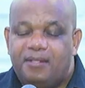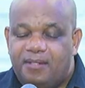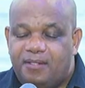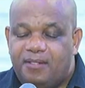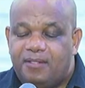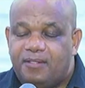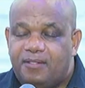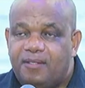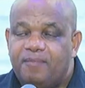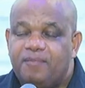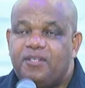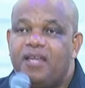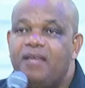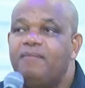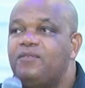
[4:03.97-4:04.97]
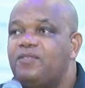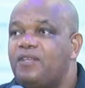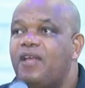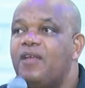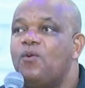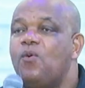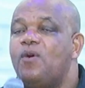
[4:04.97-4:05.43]
Sometimes
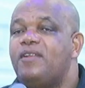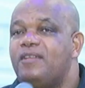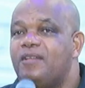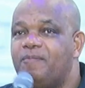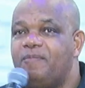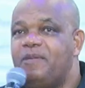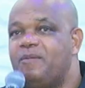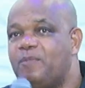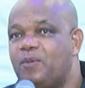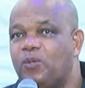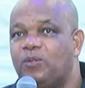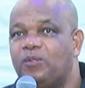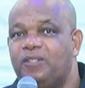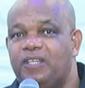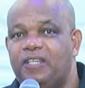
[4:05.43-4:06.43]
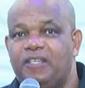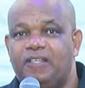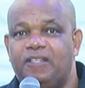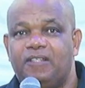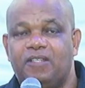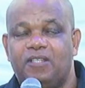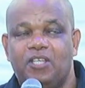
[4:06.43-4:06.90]
I wonder people,
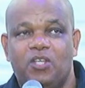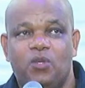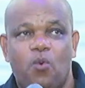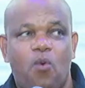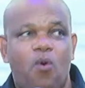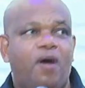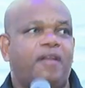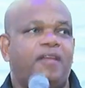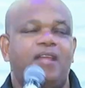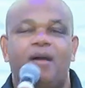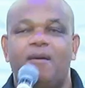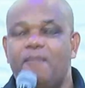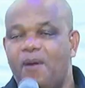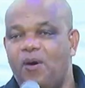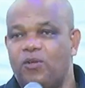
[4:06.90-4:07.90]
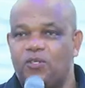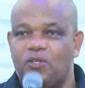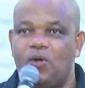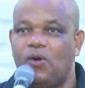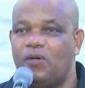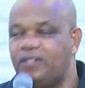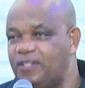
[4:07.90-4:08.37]
they worry about
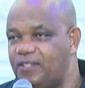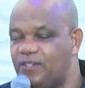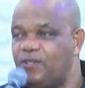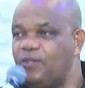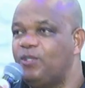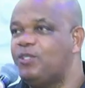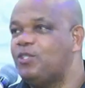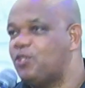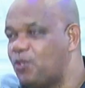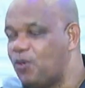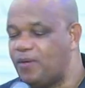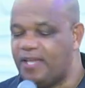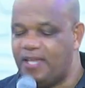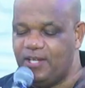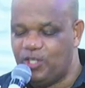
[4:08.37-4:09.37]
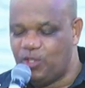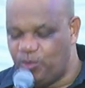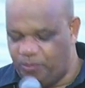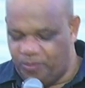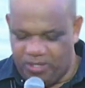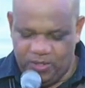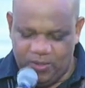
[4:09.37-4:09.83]
God is not talking to
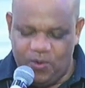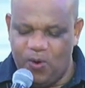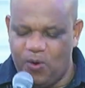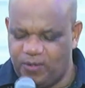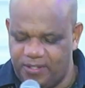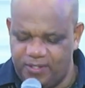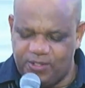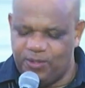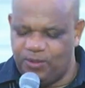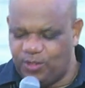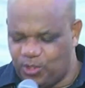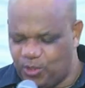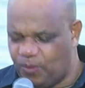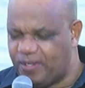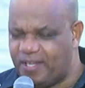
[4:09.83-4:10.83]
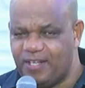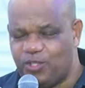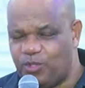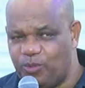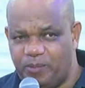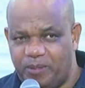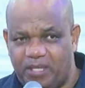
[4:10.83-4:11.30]
me. God is not talking
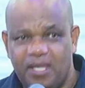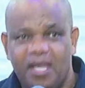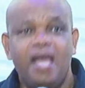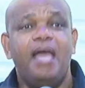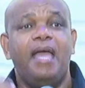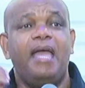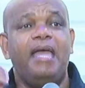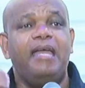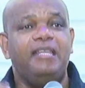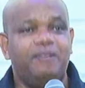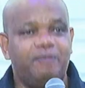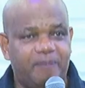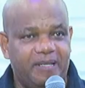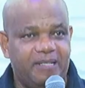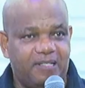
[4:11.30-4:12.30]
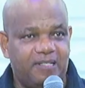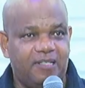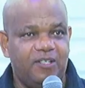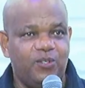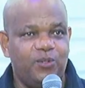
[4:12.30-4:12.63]
to me. Any person who